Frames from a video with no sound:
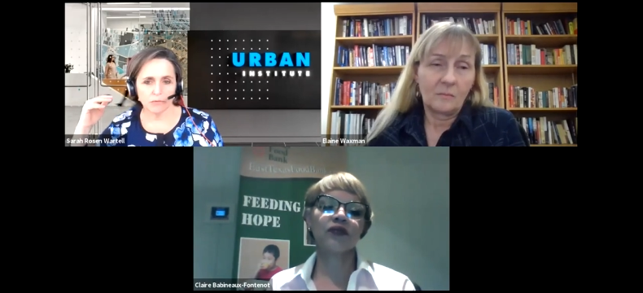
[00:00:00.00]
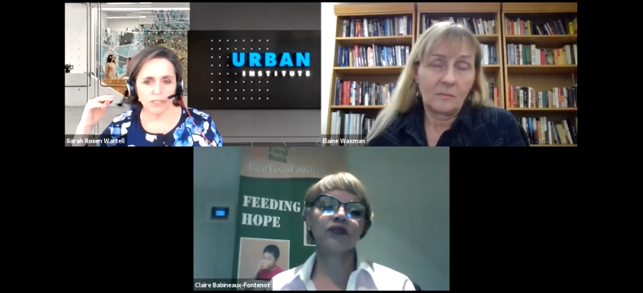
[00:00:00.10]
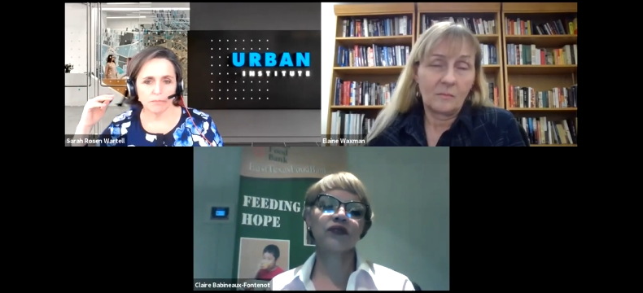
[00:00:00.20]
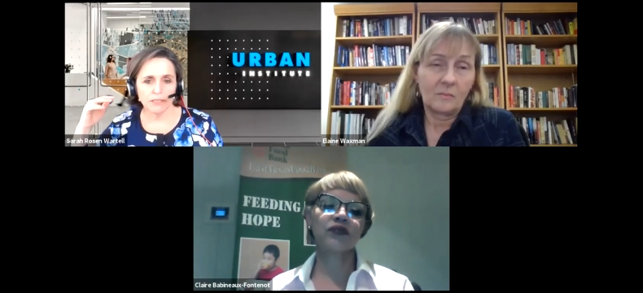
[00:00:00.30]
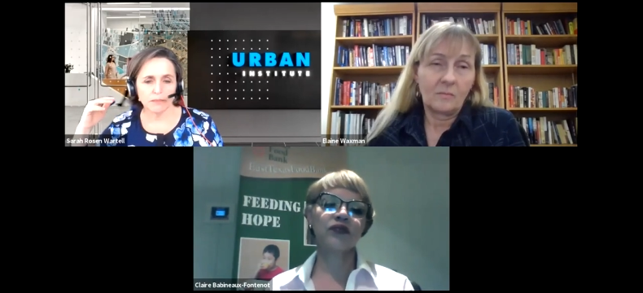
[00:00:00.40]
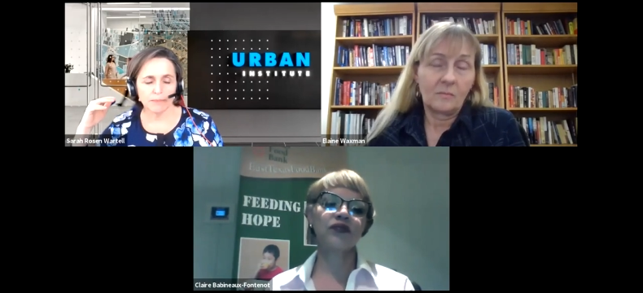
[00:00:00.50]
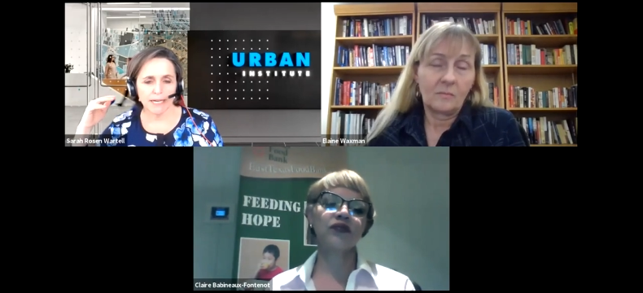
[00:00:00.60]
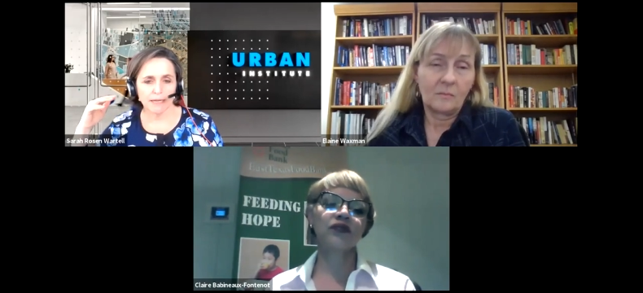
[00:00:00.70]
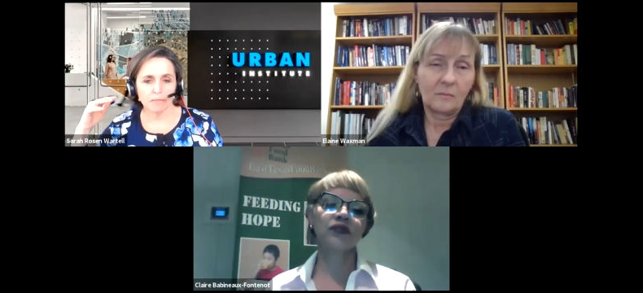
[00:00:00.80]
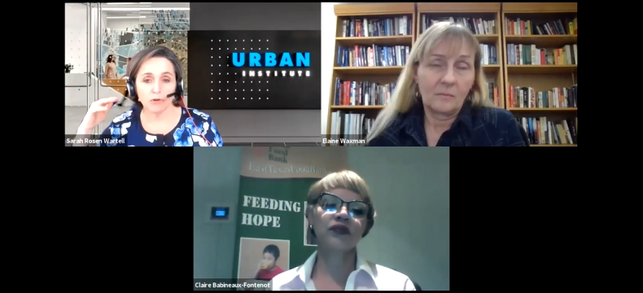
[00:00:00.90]
Speaker 1: we build
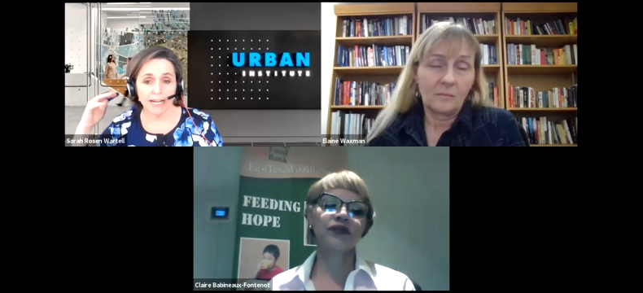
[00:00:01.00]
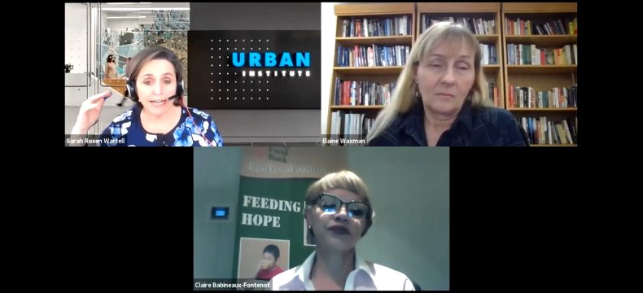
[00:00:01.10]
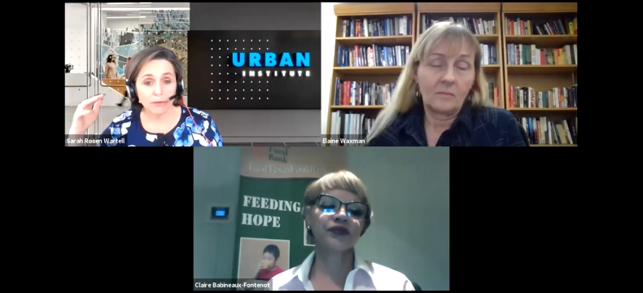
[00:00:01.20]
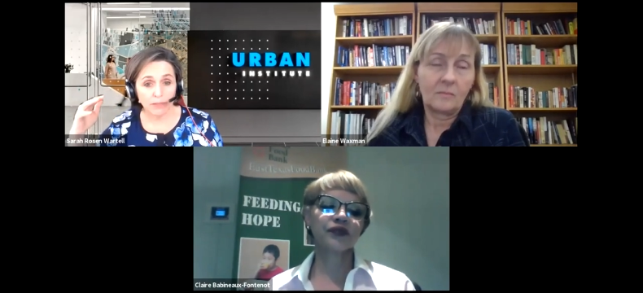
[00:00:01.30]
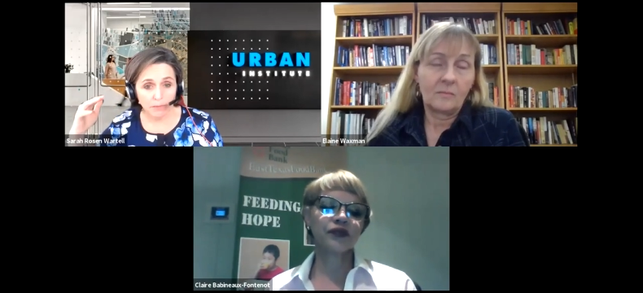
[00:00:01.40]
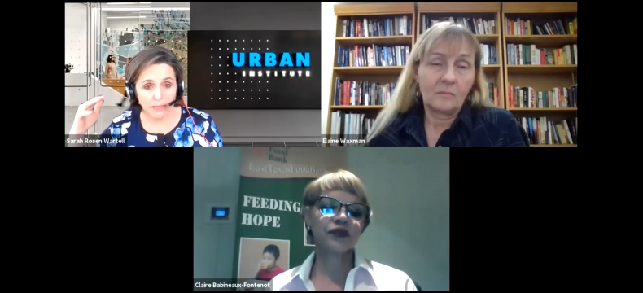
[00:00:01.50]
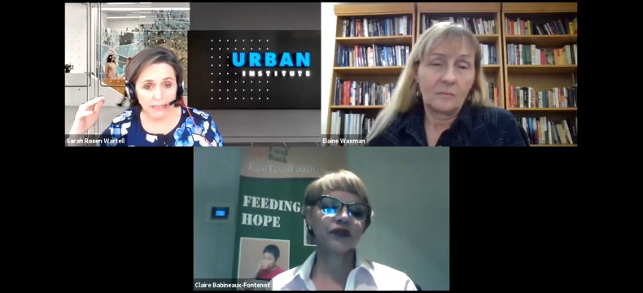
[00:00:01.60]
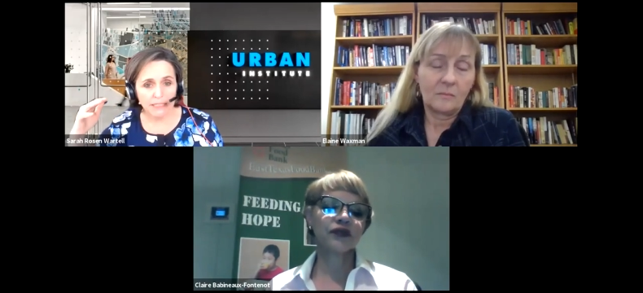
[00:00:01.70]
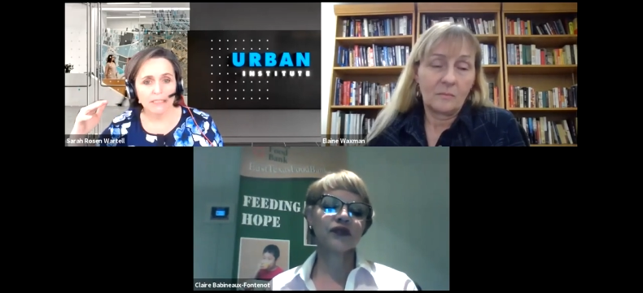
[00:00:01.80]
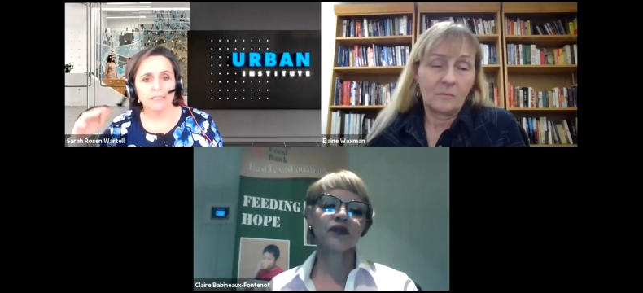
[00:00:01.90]
back more
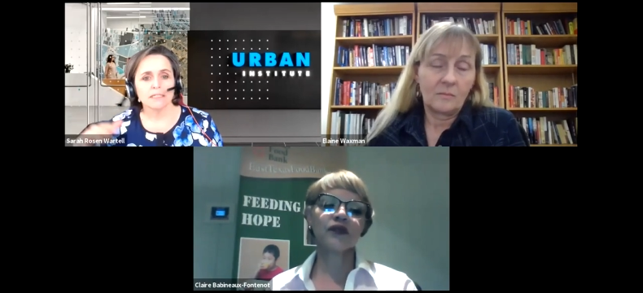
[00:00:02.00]
equitably,